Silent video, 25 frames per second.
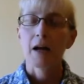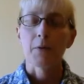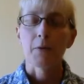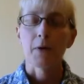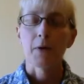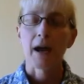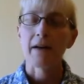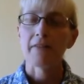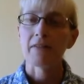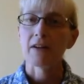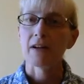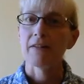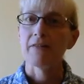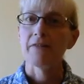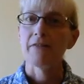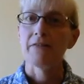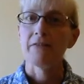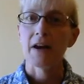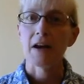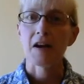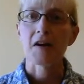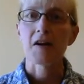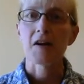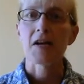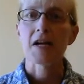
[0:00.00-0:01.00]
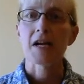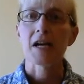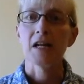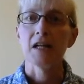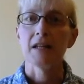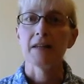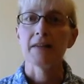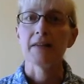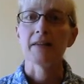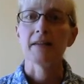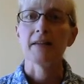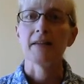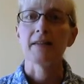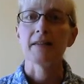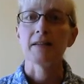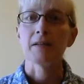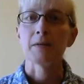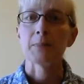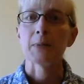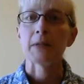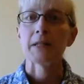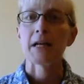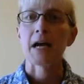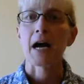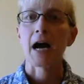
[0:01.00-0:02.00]
We're having a very
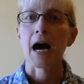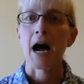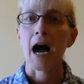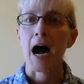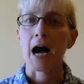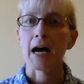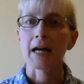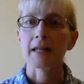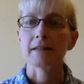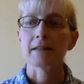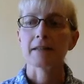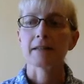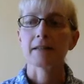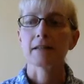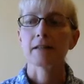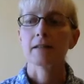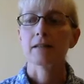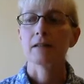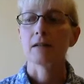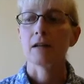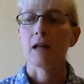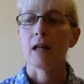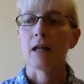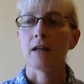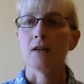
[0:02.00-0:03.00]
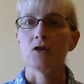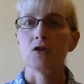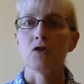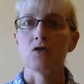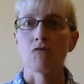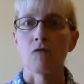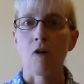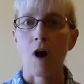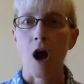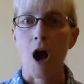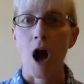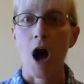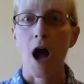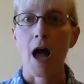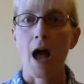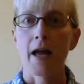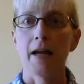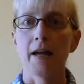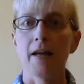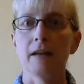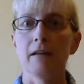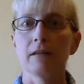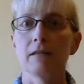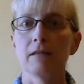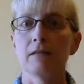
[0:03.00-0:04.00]
unseasonably hot and
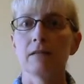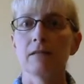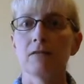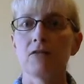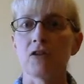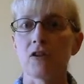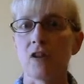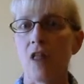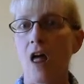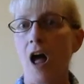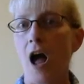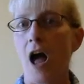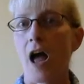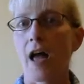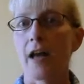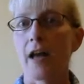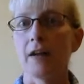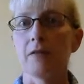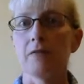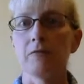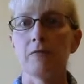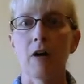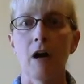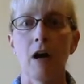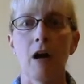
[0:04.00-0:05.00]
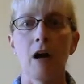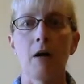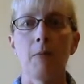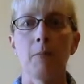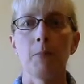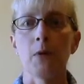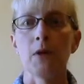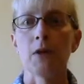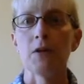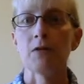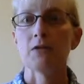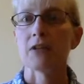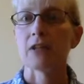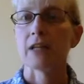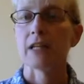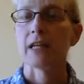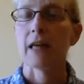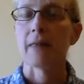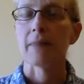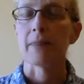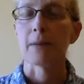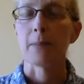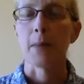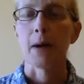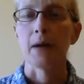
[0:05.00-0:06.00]
dry July. We usually
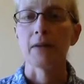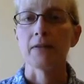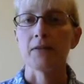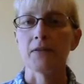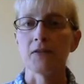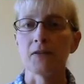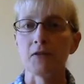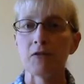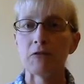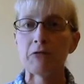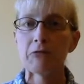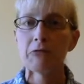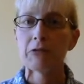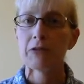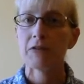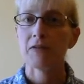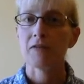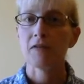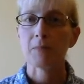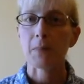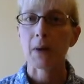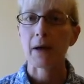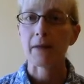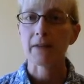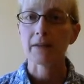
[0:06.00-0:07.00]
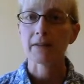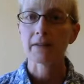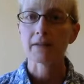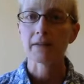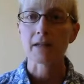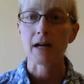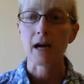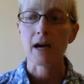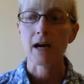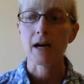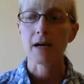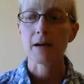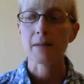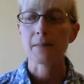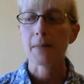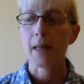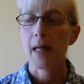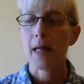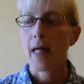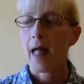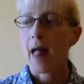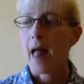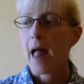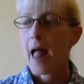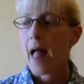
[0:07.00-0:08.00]
get the monsoons by this time,
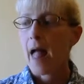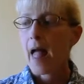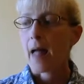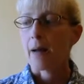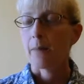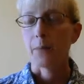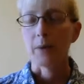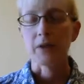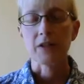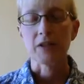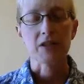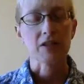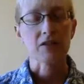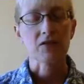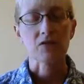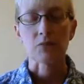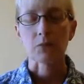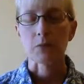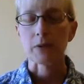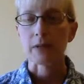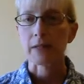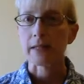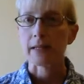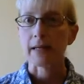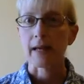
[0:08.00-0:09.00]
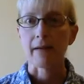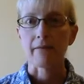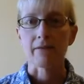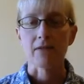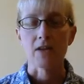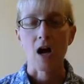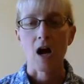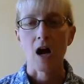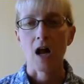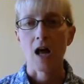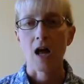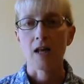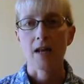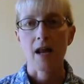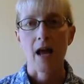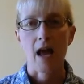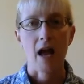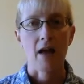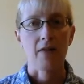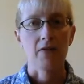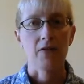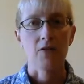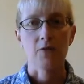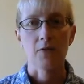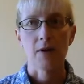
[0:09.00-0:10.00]
and we just really have not
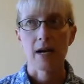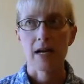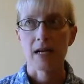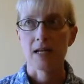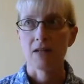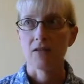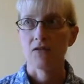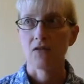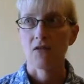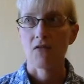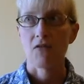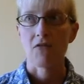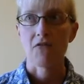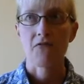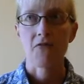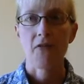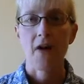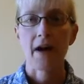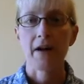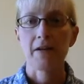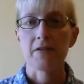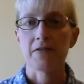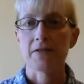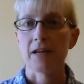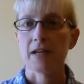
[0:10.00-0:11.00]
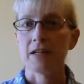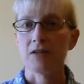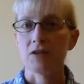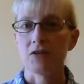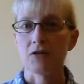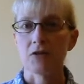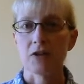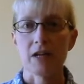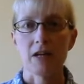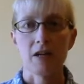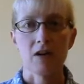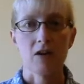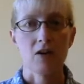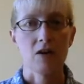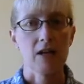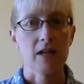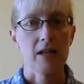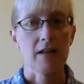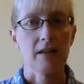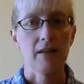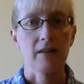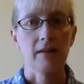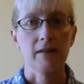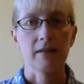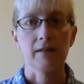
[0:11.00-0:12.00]
had the rain, so the fire danger here
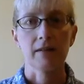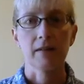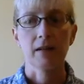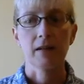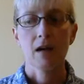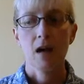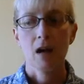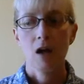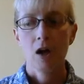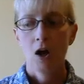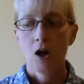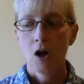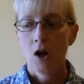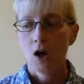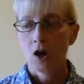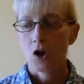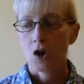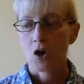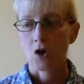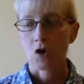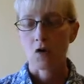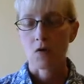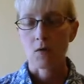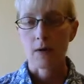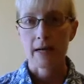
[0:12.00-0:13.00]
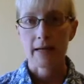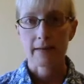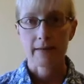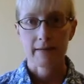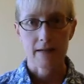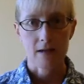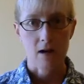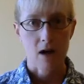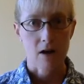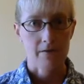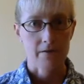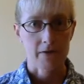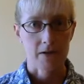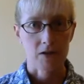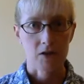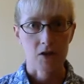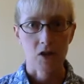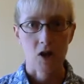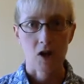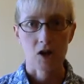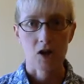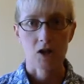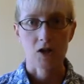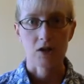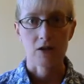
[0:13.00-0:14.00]
is crazy off the
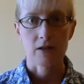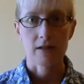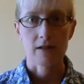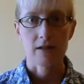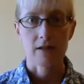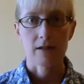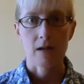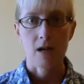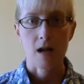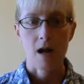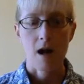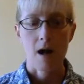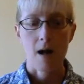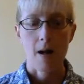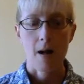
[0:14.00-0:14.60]
charts.